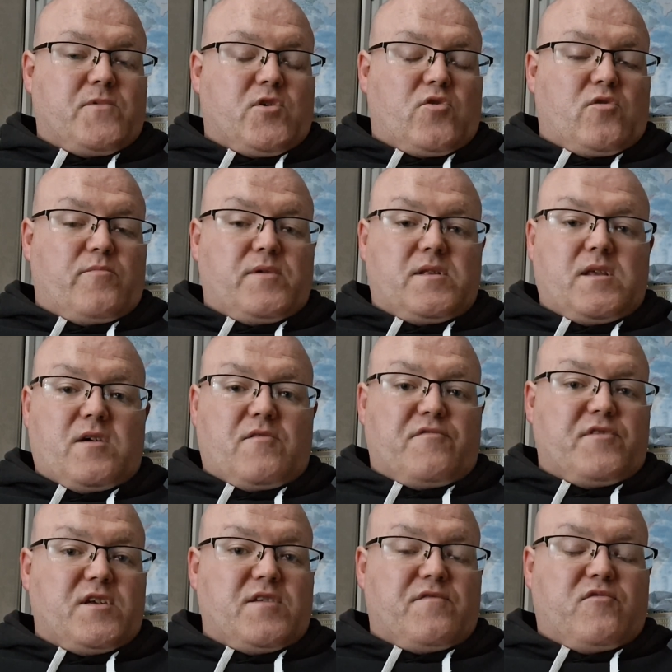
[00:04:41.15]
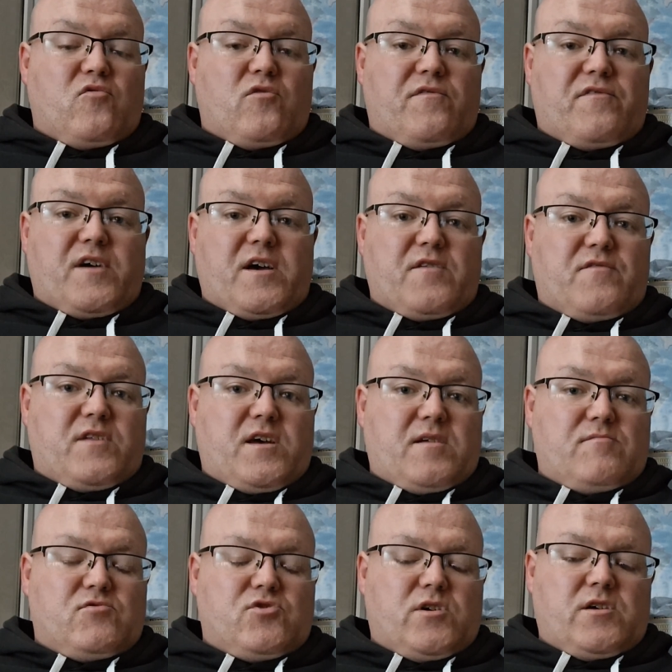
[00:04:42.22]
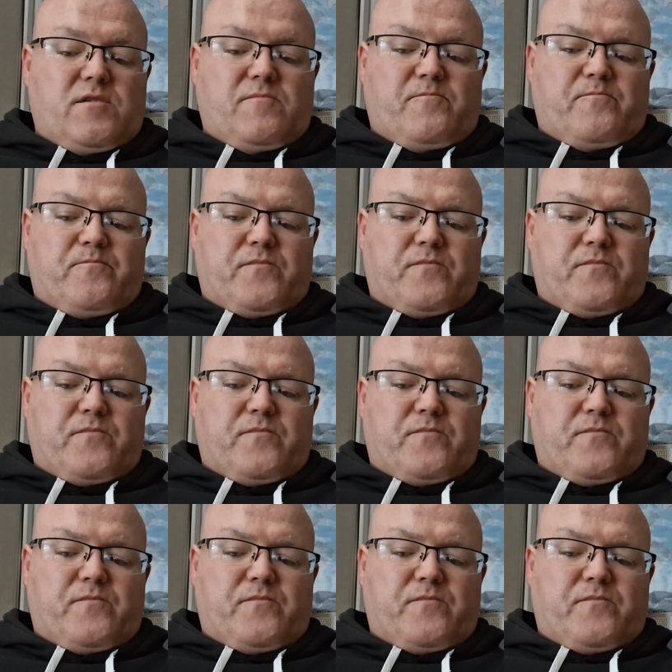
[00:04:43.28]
They're all been there 3, 4, 5 times, right?